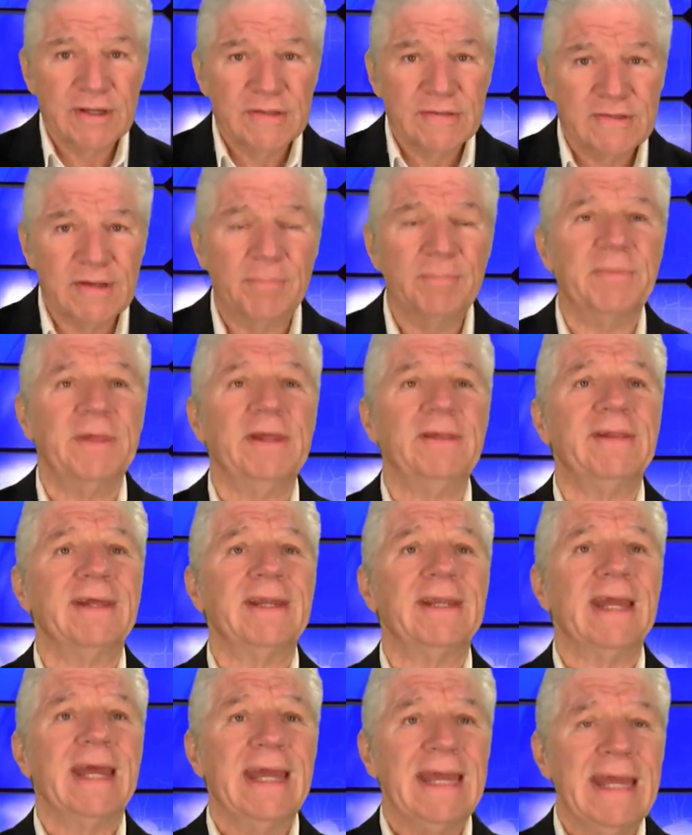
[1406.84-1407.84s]
something
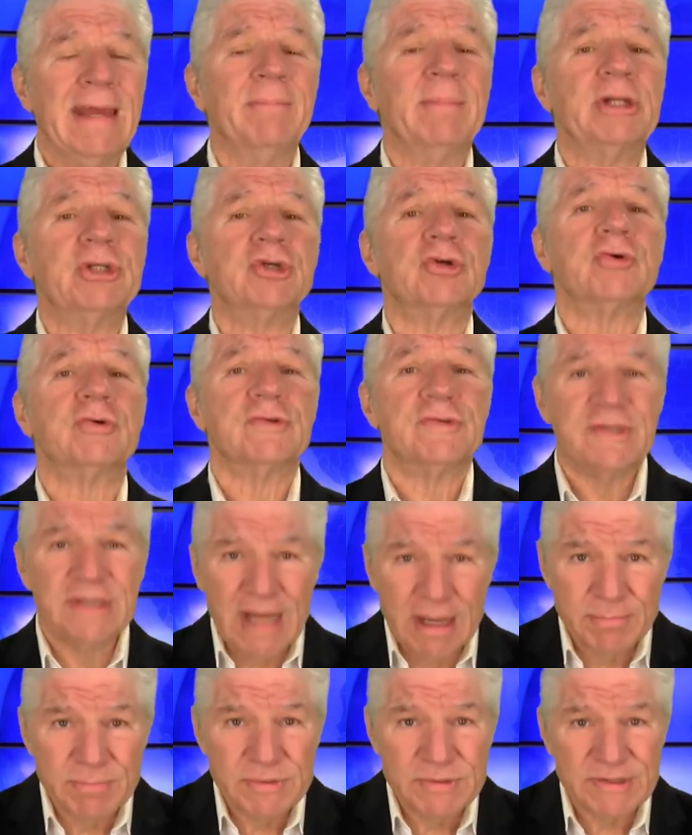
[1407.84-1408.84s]
that immature
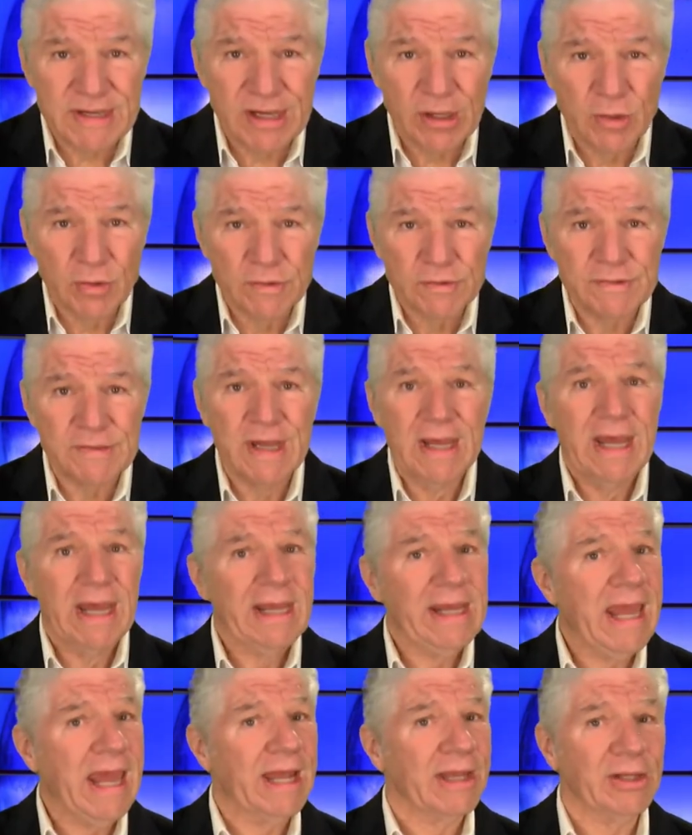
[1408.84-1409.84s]
stem cells
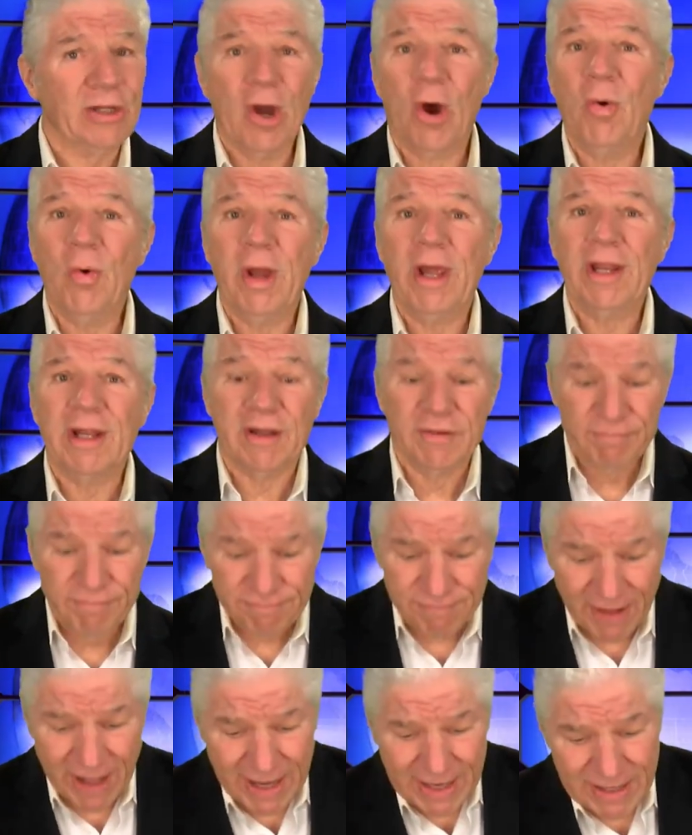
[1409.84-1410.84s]
can go in and
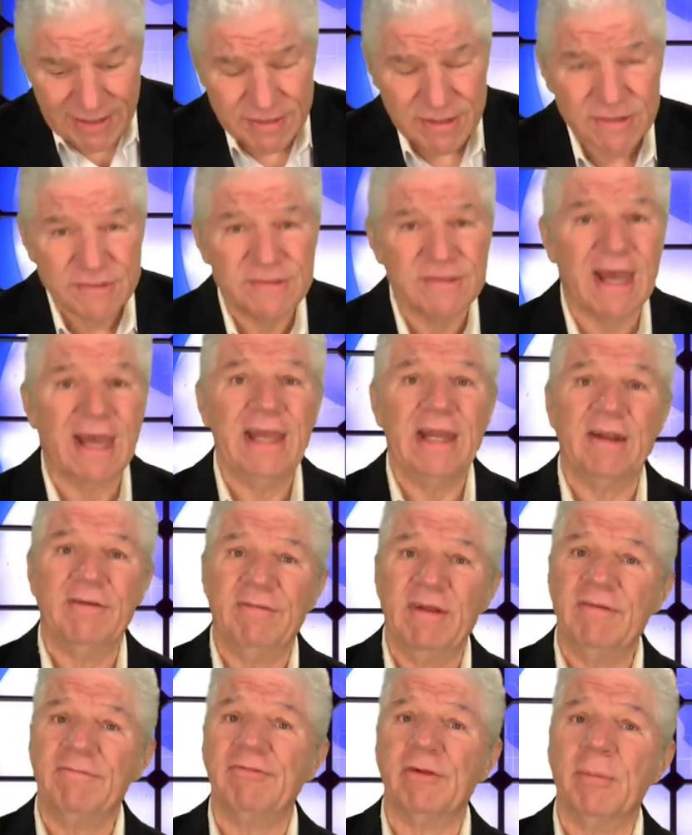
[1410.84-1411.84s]
find the site
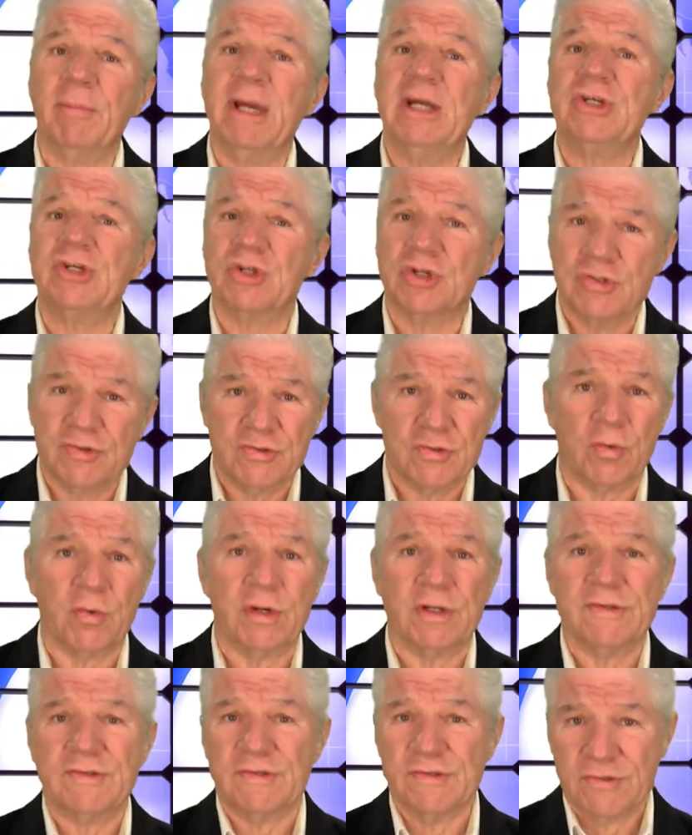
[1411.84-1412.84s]
of inflammation and
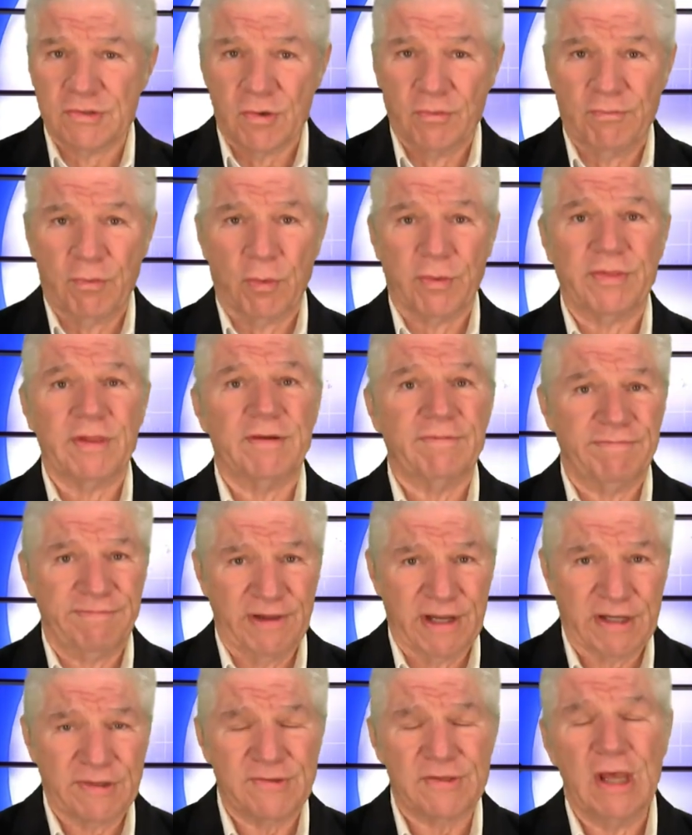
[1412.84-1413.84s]
soreness and so forth and
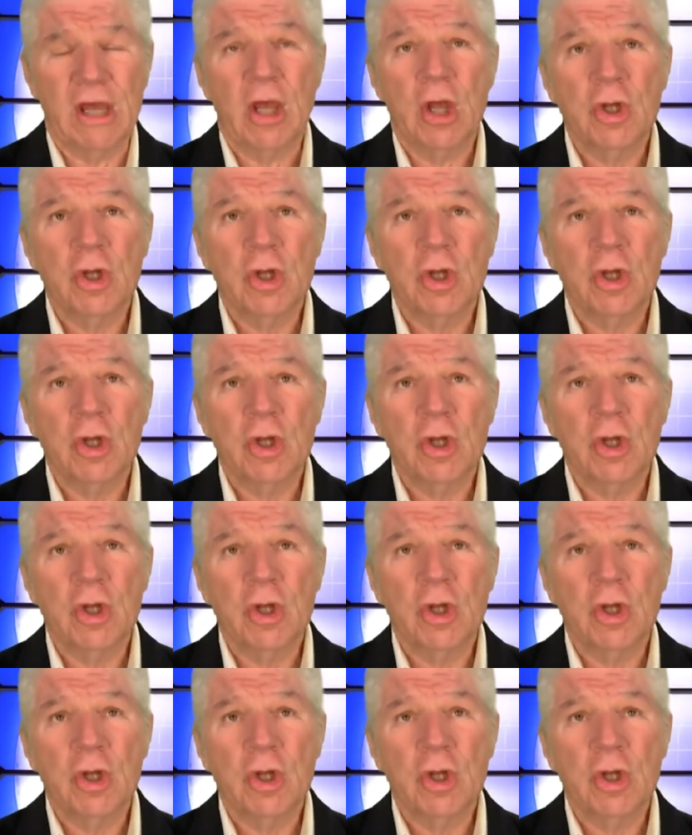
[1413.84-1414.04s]
fix.